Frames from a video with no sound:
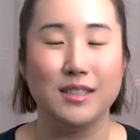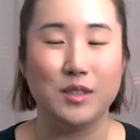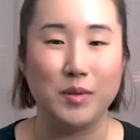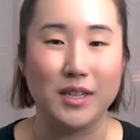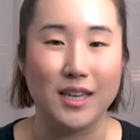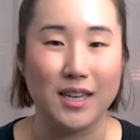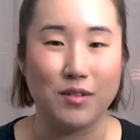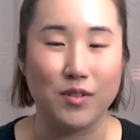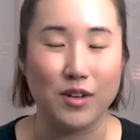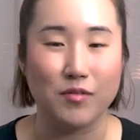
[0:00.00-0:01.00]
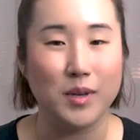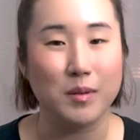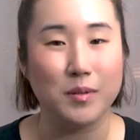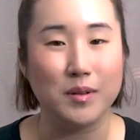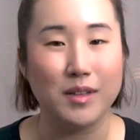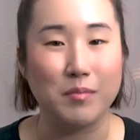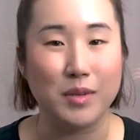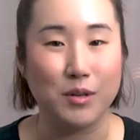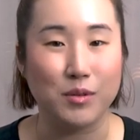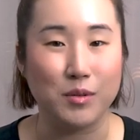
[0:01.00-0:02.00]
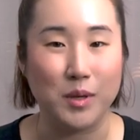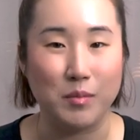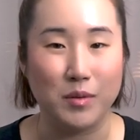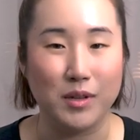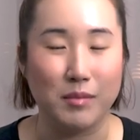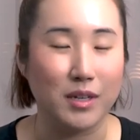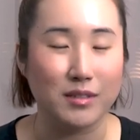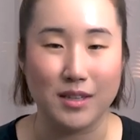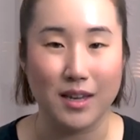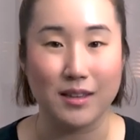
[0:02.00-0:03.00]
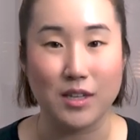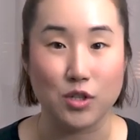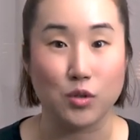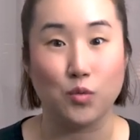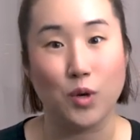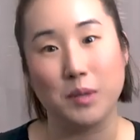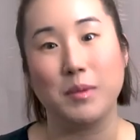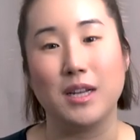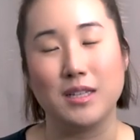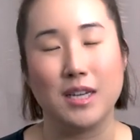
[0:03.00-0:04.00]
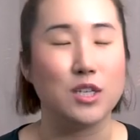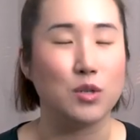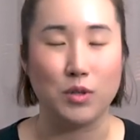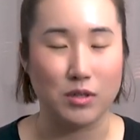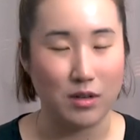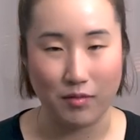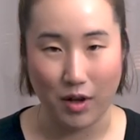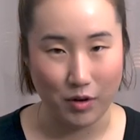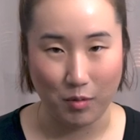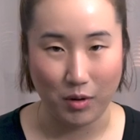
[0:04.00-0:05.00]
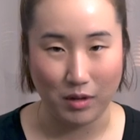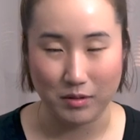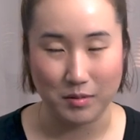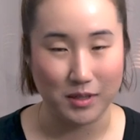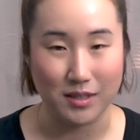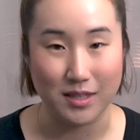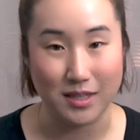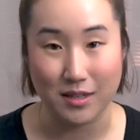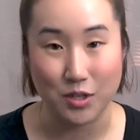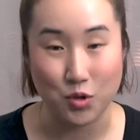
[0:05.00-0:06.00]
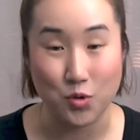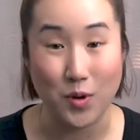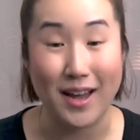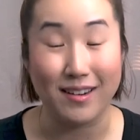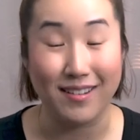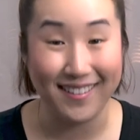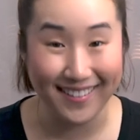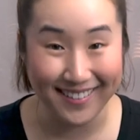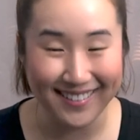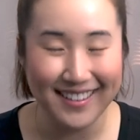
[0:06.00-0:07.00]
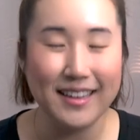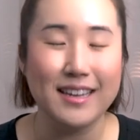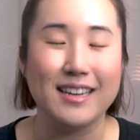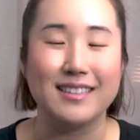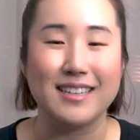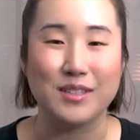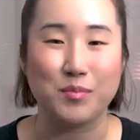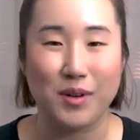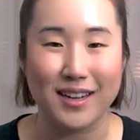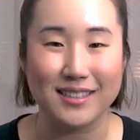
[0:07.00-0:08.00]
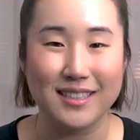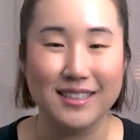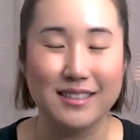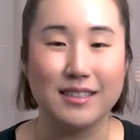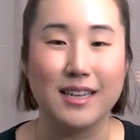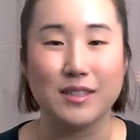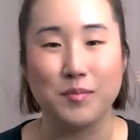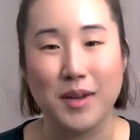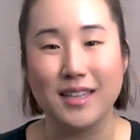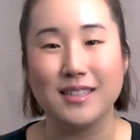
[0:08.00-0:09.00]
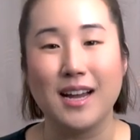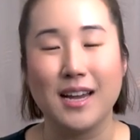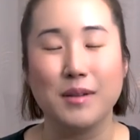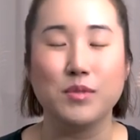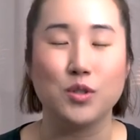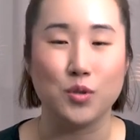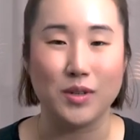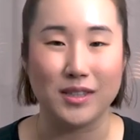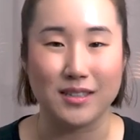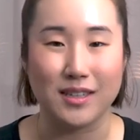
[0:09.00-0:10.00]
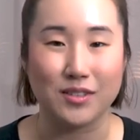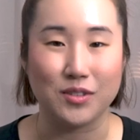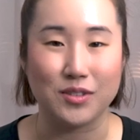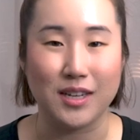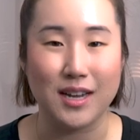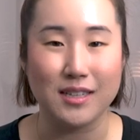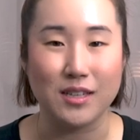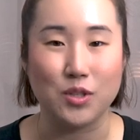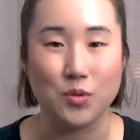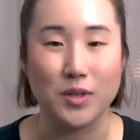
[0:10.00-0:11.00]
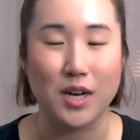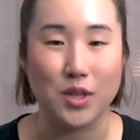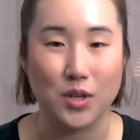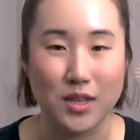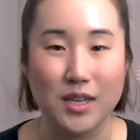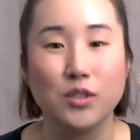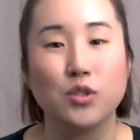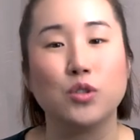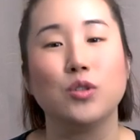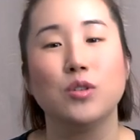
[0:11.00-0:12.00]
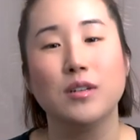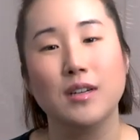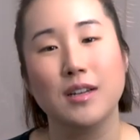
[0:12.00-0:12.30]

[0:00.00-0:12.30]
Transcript: speaking in front of people and being with people. I'm not saying that just one meditation will solve all your problems, because that's not true at all. It takes practice. It takes many times doing this exercise and doing other things to